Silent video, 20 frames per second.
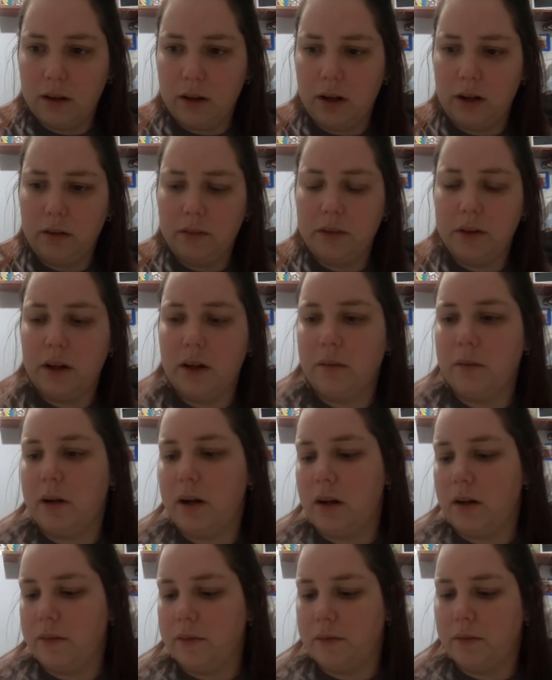I don't think I read
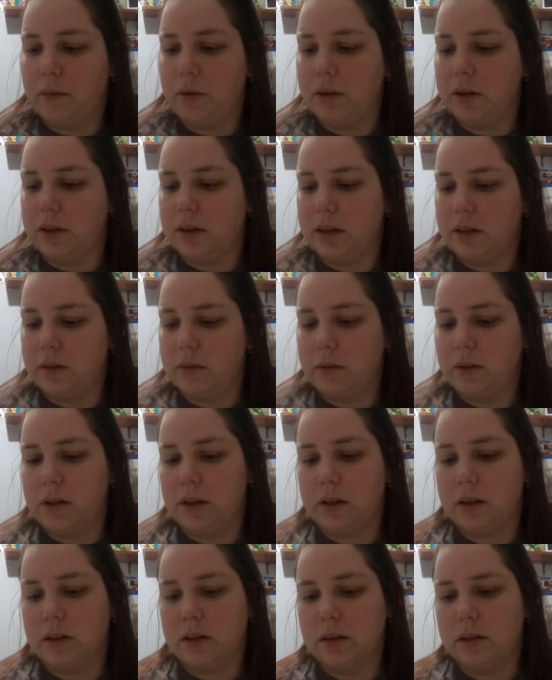off what this one
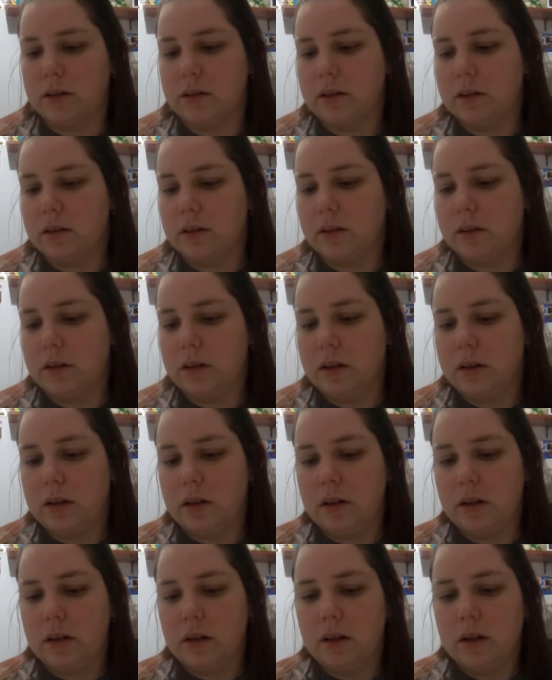is.
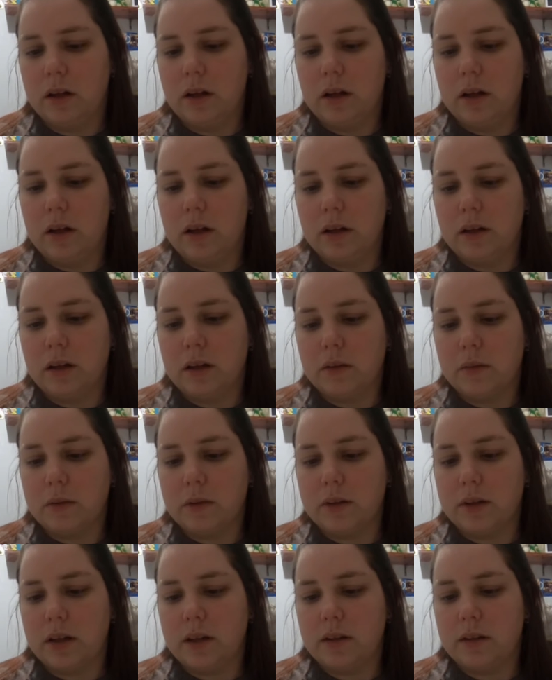This
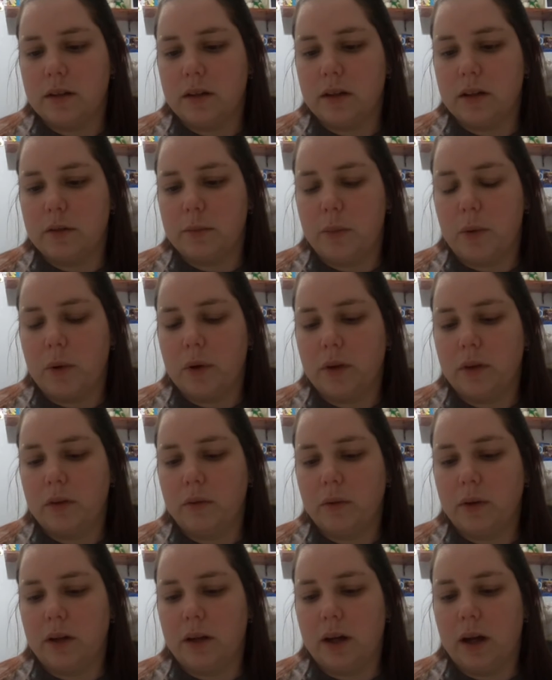one says it is
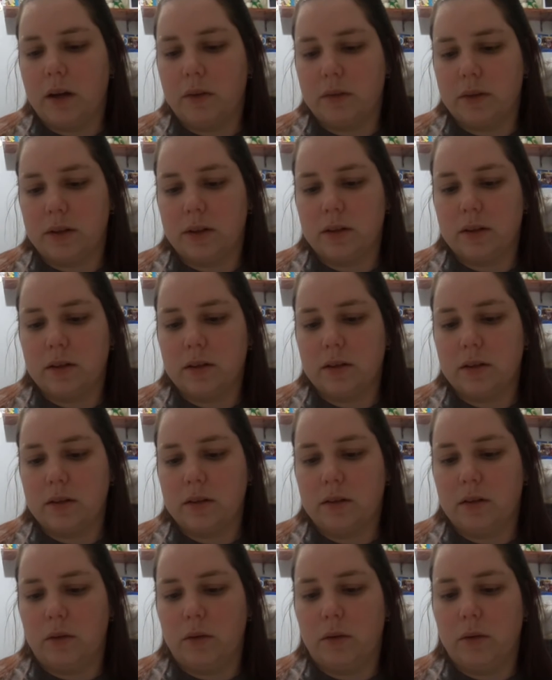0.3 ounces,
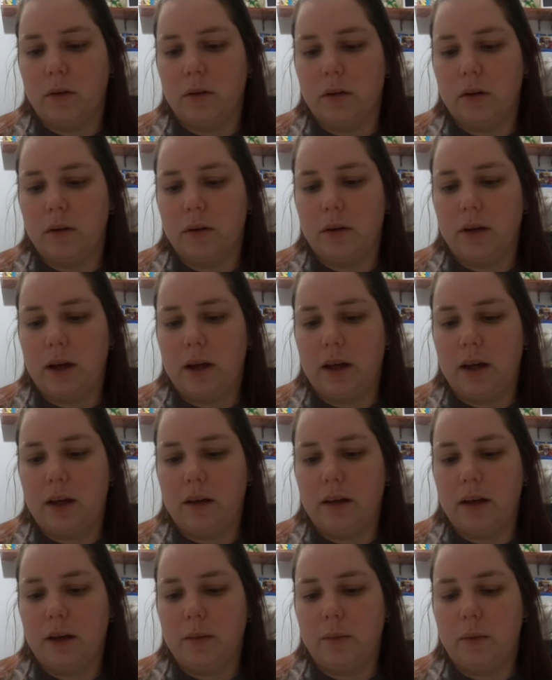or
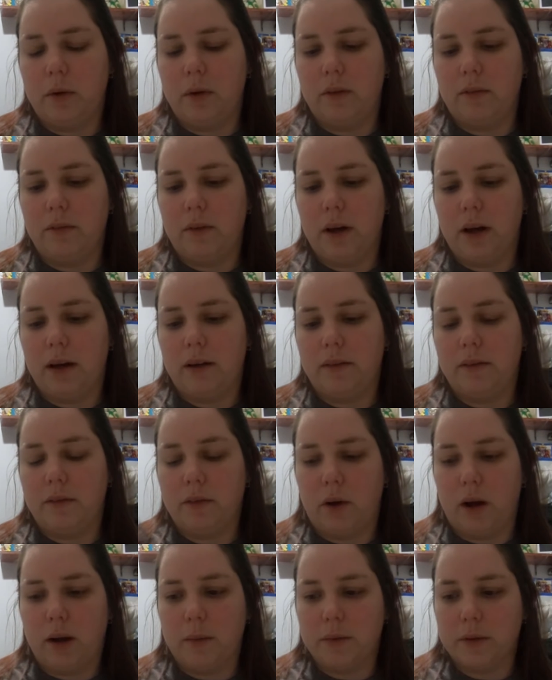8.5
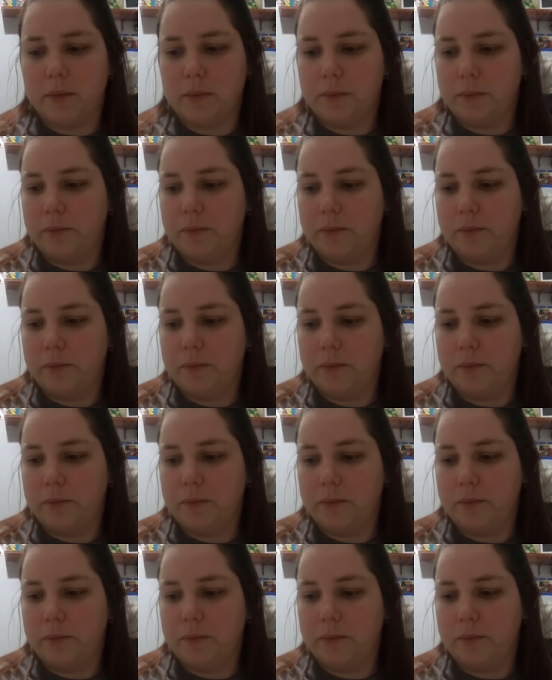grams.